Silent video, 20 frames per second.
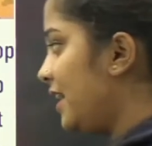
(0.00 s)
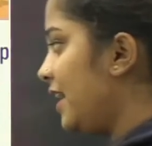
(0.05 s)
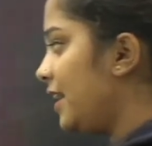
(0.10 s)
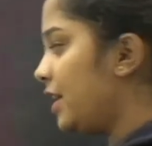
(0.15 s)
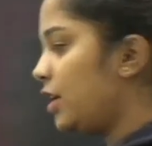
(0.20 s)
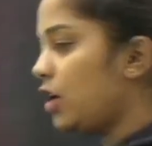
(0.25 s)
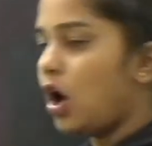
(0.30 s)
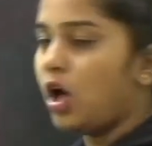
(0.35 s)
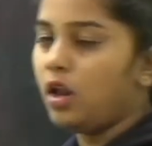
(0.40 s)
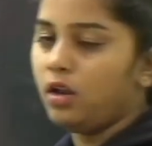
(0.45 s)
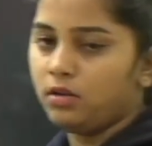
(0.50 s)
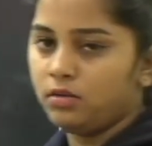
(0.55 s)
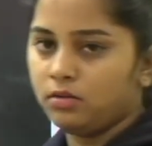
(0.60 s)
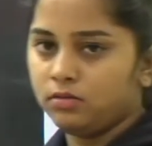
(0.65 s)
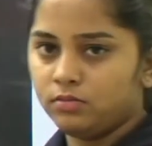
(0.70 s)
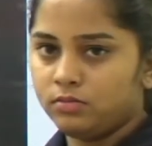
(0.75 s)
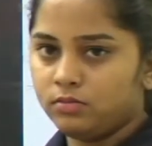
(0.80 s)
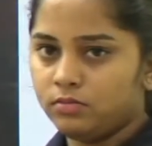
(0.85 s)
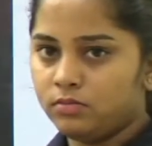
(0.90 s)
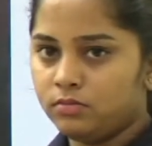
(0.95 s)
at all.
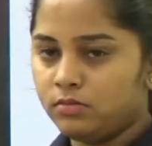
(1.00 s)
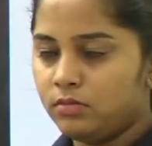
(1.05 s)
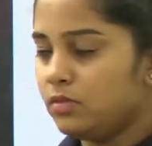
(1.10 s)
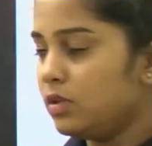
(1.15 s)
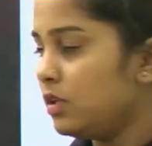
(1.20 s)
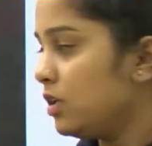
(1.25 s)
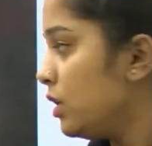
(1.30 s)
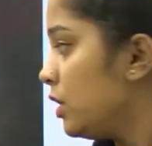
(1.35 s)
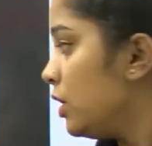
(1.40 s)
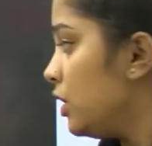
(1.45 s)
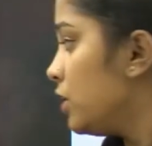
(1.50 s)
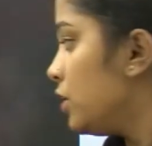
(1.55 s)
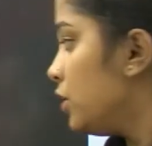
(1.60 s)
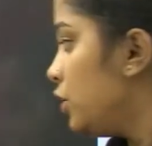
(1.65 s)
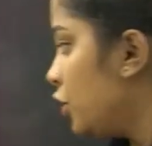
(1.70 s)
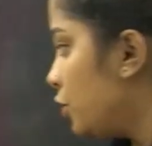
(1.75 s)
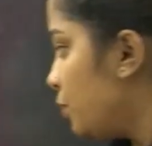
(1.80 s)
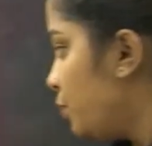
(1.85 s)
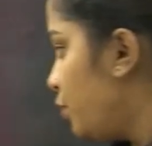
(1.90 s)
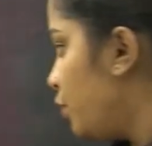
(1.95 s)

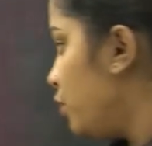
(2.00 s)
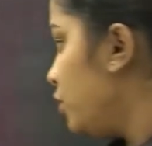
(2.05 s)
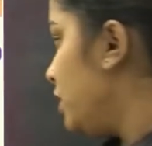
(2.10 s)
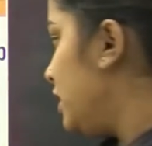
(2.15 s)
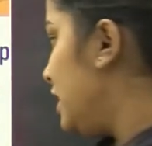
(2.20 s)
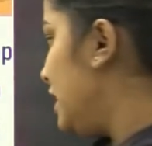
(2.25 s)
The boon